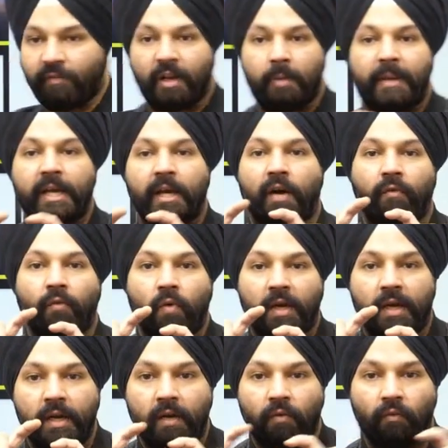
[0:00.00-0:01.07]
There will be a
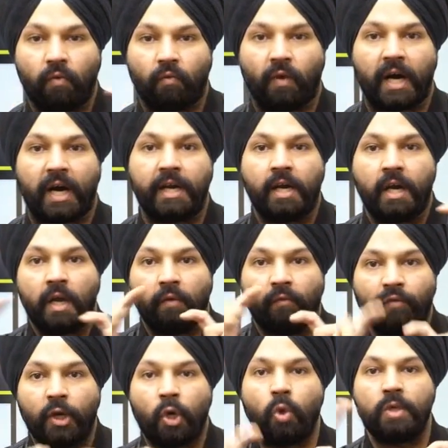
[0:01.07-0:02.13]
word
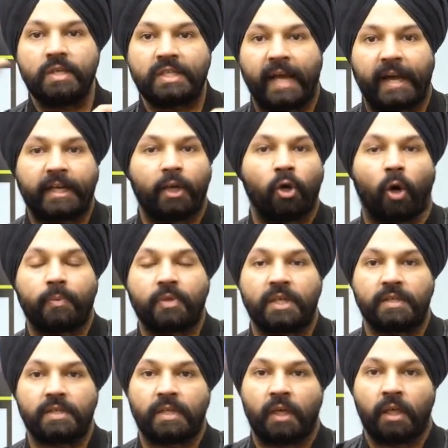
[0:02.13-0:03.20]
view sighting
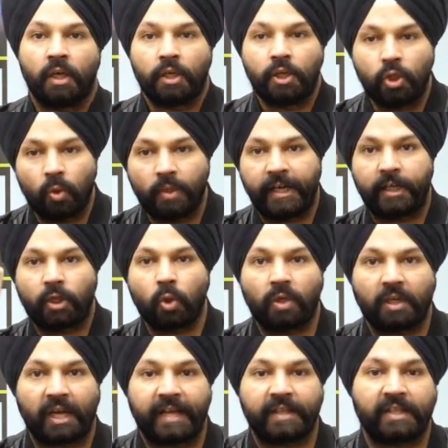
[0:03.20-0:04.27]
options. You need
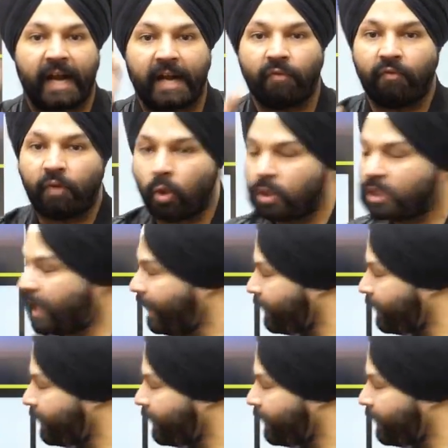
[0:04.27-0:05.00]
to click that view